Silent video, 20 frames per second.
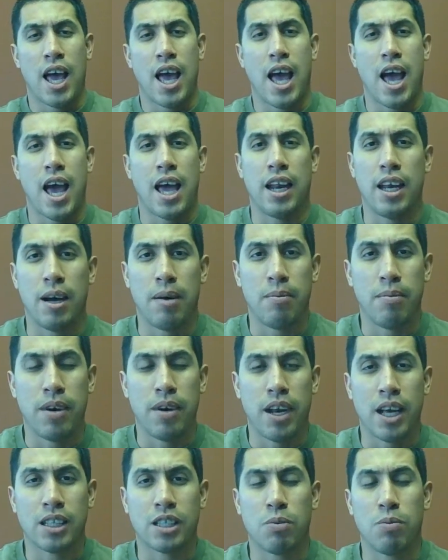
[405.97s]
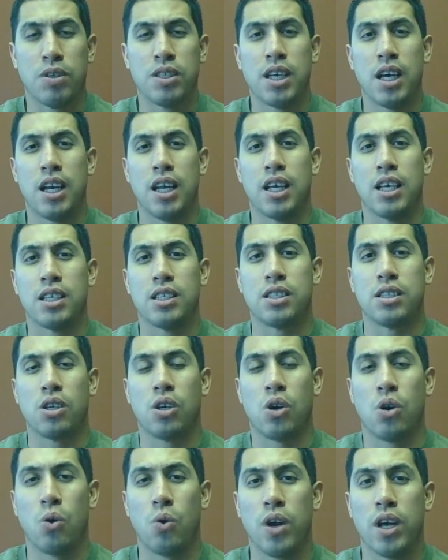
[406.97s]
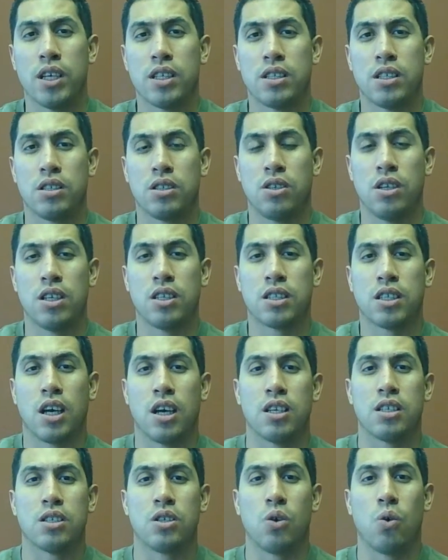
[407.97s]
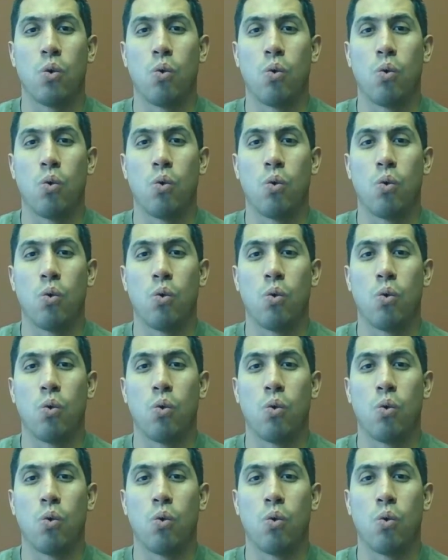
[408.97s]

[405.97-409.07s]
And next to present is Chris to discuss